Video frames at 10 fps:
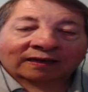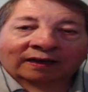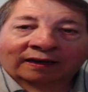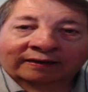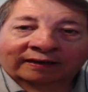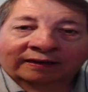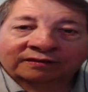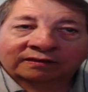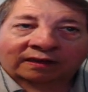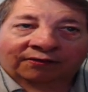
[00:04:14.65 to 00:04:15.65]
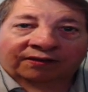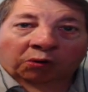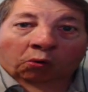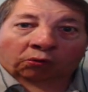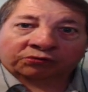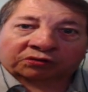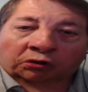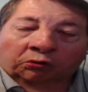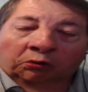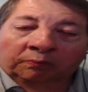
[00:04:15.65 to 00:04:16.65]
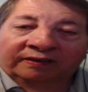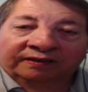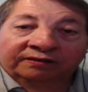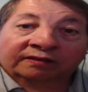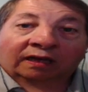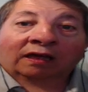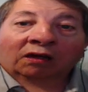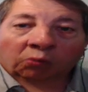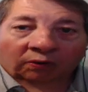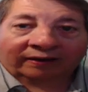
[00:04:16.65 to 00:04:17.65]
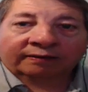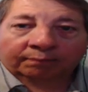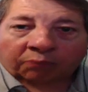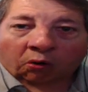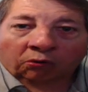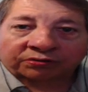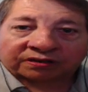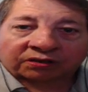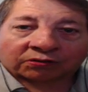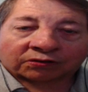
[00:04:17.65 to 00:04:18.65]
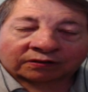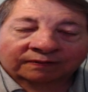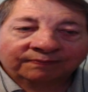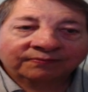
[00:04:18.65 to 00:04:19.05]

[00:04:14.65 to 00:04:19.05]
I guess the old term is went postal